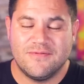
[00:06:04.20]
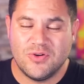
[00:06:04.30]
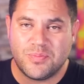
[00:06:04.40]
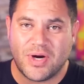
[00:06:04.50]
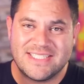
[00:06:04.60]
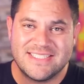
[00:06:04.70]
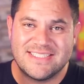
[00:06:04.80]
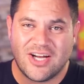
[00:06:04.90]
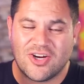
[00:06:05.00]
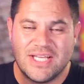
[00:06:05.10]
food
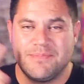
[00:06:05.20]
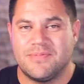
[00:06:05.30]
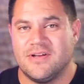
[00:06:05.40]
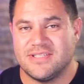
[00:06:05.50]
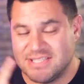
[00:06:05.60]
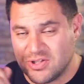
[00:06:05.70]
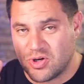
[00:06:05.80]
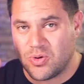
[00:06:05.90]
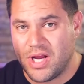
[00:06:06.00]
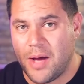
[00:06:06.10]
prices are still
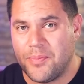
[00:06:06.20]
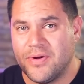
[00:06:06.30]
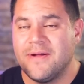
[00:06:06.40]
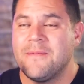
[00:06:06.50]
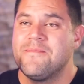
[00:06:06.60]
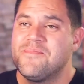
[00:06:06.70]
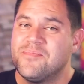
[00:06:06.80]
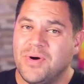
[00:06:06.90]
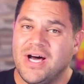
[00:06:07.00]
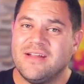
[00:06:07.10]
going up.
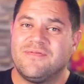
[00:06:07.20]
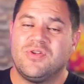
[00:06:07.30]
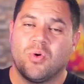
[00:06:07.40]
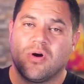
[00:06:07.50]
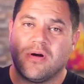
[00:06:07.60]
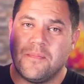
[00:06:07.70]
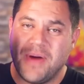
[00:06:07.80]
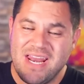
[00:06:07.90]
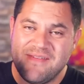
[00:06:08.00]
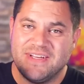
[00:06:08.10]
But if your
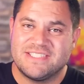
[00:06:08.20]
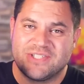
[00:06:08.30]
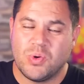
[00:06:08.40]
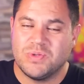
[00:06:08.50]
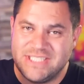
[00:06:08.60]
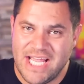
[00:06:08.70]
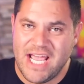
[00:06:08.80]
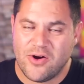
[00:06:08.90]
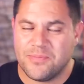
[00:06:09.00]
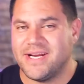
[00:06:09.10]
benefits go
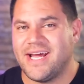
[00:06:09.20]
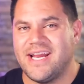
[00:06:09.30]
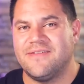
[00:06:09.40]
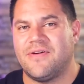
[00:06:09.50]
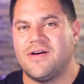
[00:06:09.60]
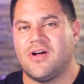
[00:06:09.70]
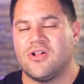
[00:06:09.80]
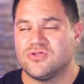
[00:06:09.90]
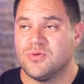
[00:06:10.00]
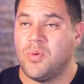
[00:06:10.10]
down by
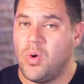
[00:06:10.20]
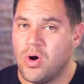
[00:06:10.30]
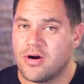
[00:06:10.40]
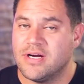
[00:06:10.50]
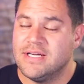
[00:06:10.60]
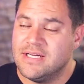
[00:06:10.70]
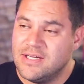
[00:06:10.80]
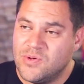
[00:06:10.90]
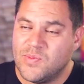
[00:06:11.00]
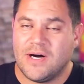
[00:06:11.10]
$95 or more,
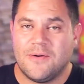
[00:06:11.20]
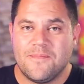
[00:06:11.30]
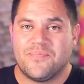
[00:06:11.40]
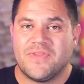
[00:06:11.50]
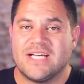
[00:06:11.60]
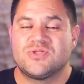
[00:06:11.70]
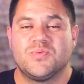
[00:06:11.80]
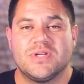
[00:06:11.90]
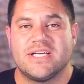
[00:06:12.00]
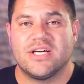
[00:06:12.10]
well, that's
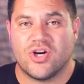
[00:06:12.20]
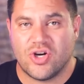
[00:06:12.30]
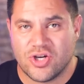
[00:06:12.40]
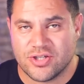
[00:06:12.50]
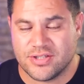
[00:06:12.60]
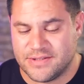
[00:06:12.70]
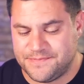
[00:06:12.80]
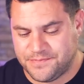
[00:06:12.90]
really gonna hurt.